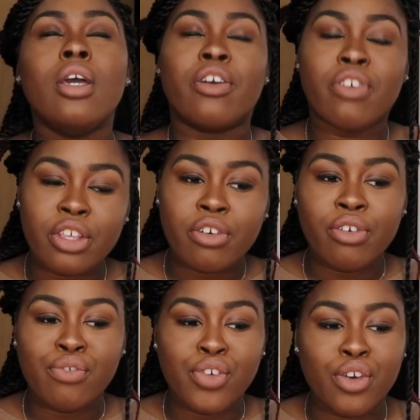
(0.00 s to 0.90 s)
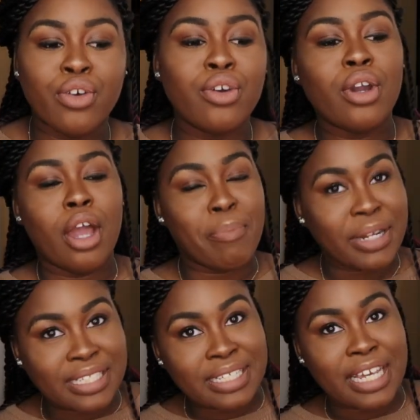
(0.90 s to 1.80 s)
a
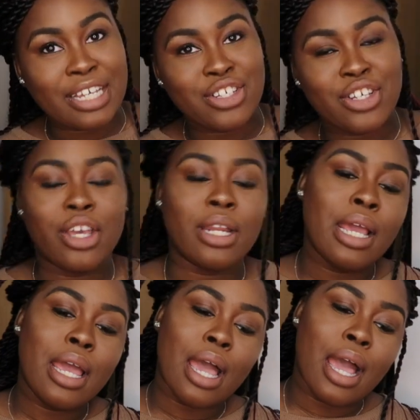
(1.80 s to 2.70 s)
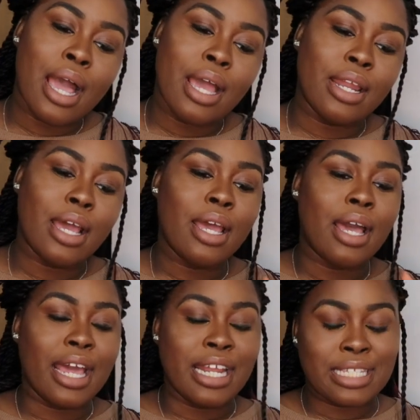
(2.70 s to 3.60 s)
presentation and
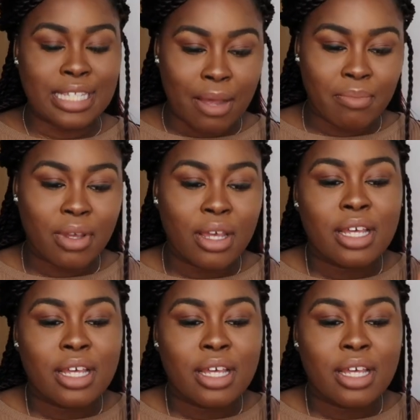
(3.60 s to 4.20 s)
an exam.